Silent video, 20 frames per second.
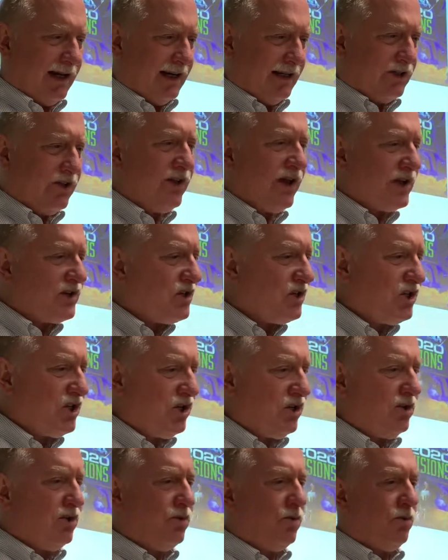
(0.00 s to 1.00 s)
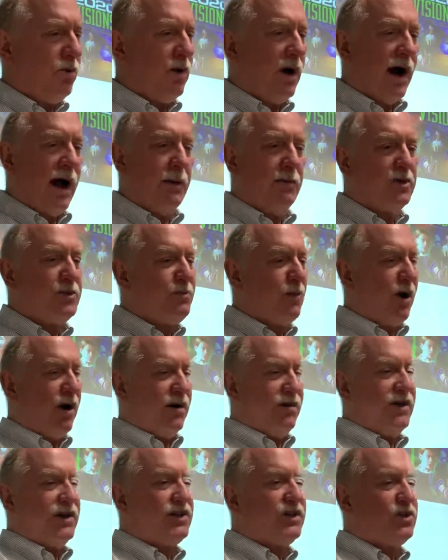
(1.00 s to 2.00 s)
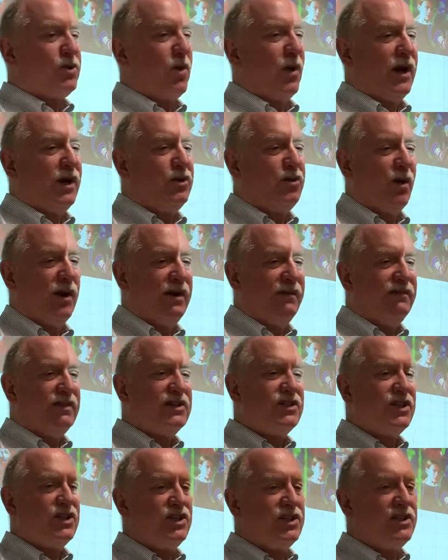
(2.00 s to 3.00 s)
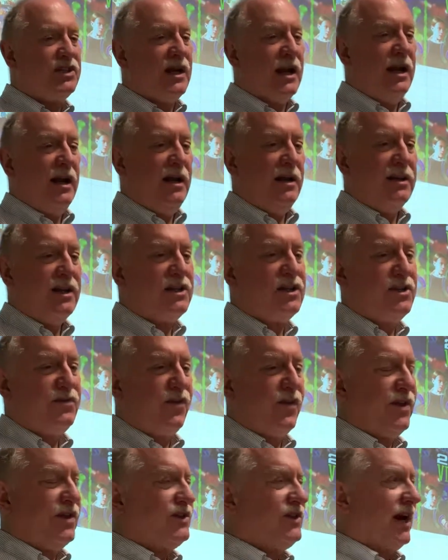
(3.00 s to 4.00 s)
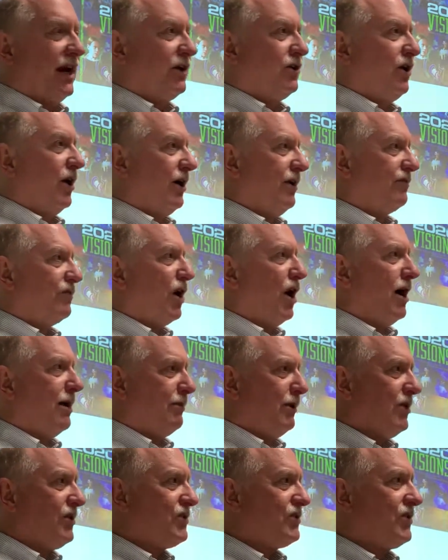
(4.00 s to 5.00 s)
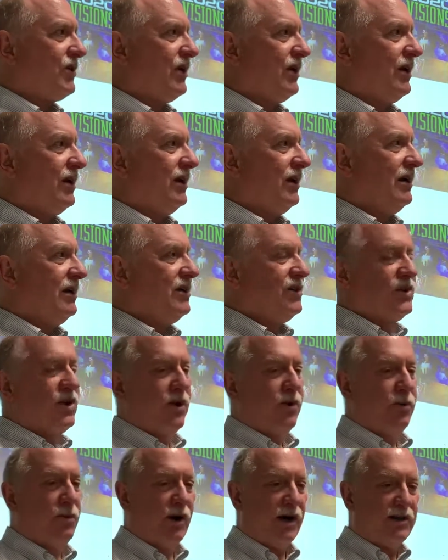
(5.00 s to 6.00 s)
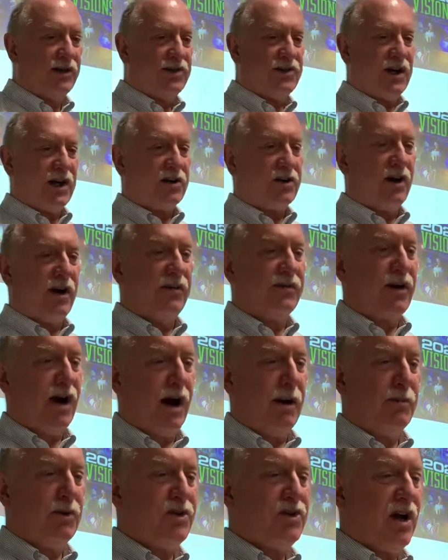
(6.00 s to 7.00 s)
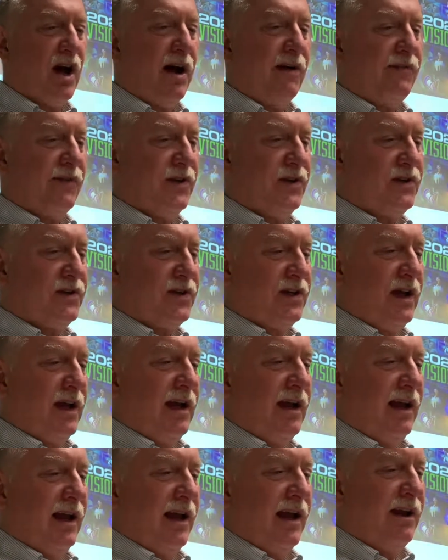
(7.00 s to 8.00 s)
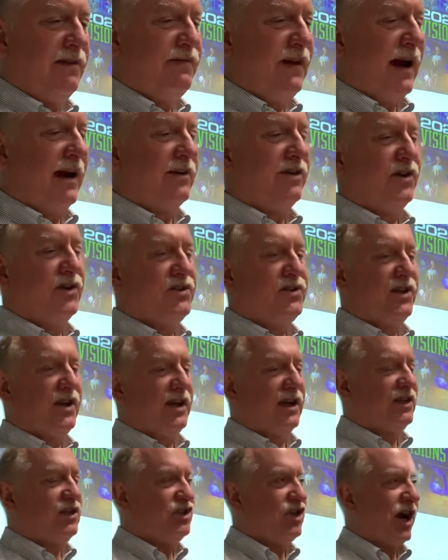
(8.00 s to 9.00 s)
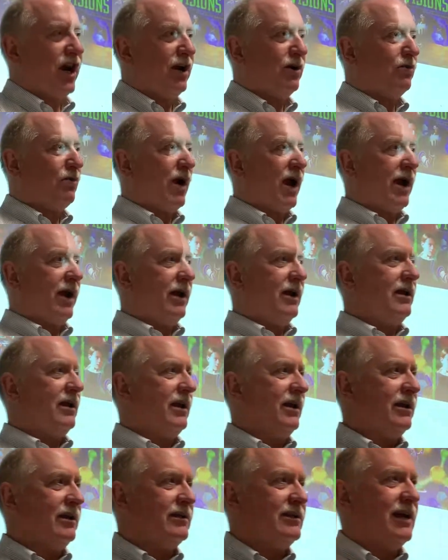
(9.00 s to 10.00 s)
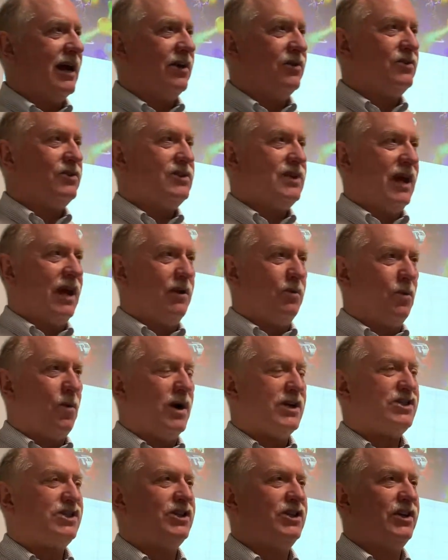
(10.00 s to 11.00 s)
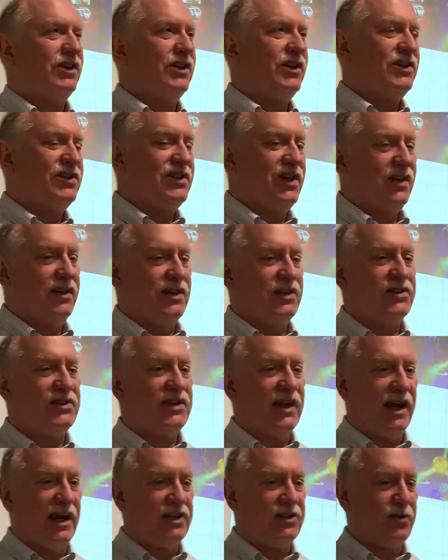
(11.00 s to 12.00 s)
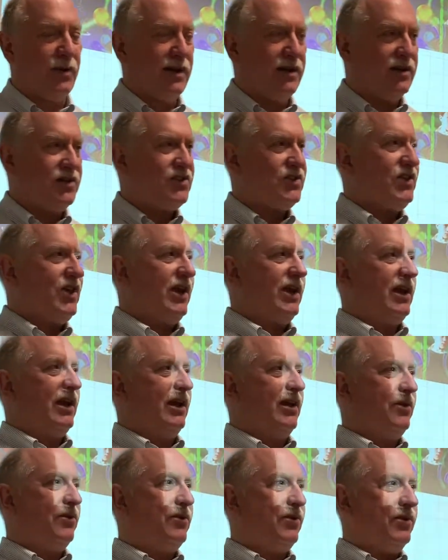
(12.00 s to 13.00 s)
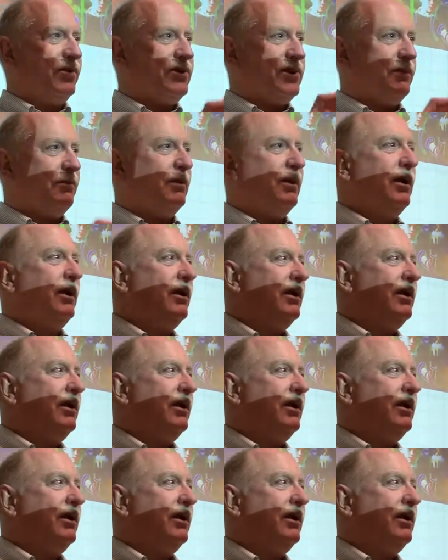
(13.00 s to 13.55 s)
2002, I was part of this 2020 Visions. This is for the Secretary of Commerce. So we're at the Secretary of Commerce office. And in fact, there's like a giant riot in downtown Washington, D.C. this day. So we had to sneak in through some